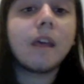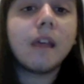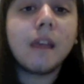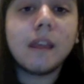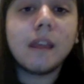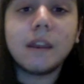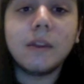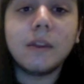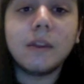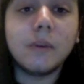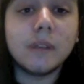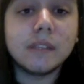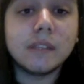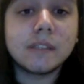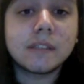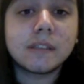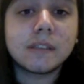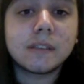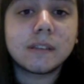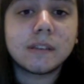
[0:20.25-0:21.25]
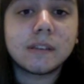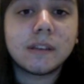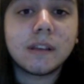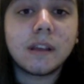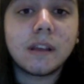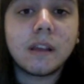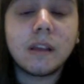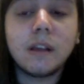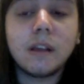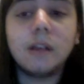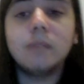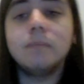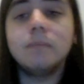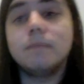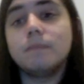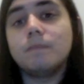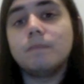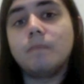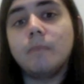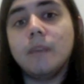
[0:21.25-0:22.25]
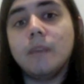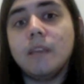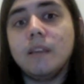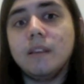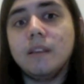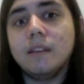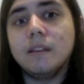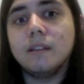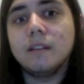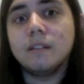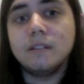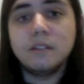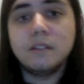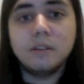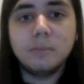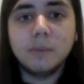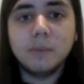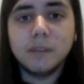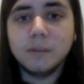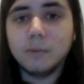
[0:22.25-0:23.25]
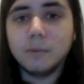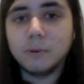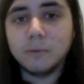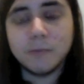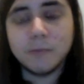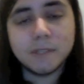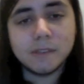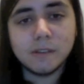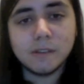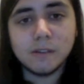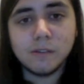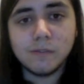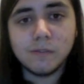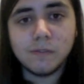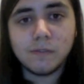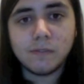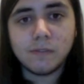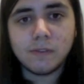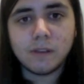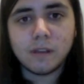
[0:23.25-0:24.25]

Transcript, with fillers: Anyways, me, a little bit about myself.